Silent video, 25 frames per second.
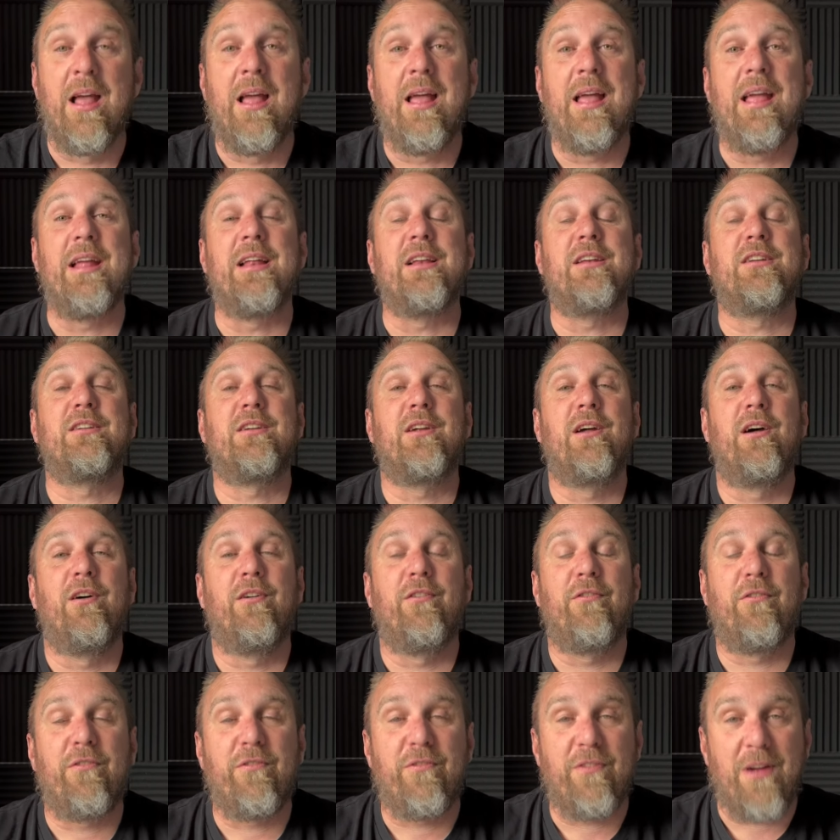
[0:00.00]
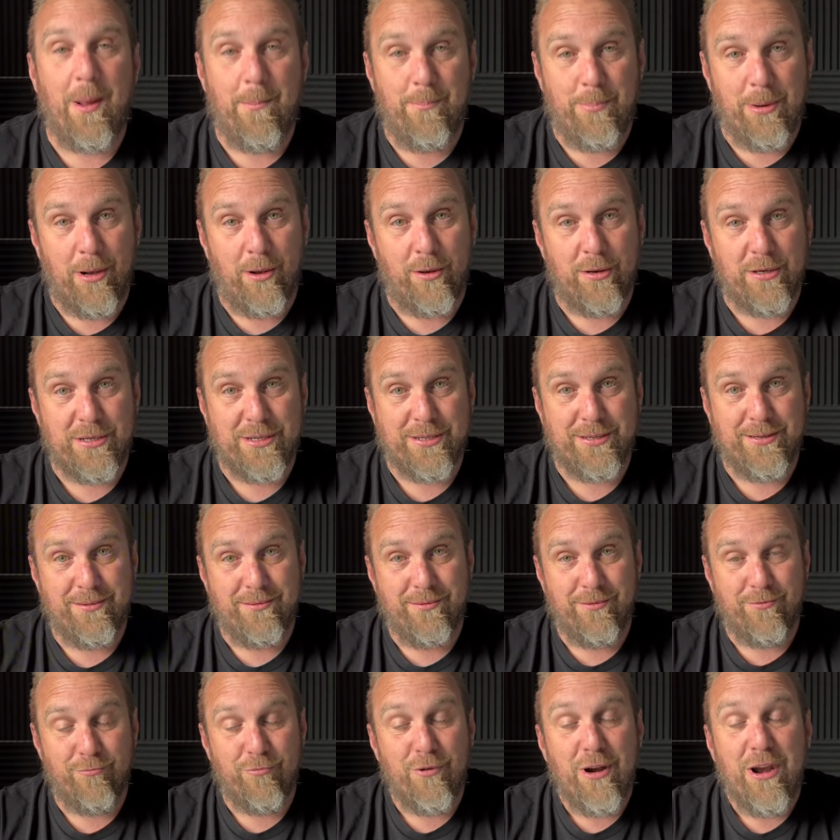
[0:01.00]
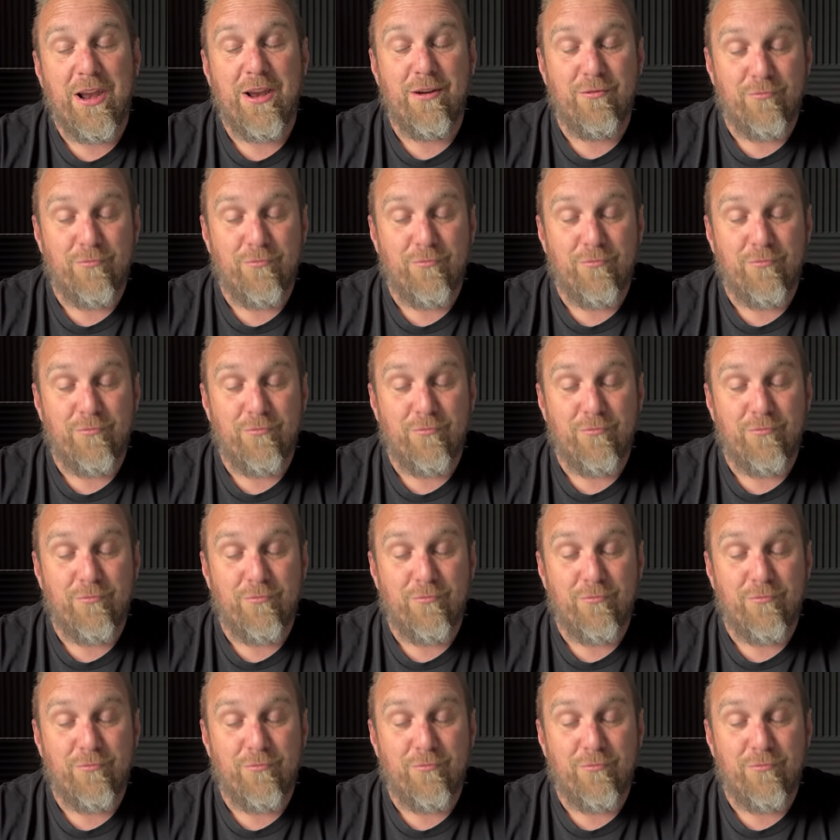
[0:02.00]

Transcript: It's fabulous. Really,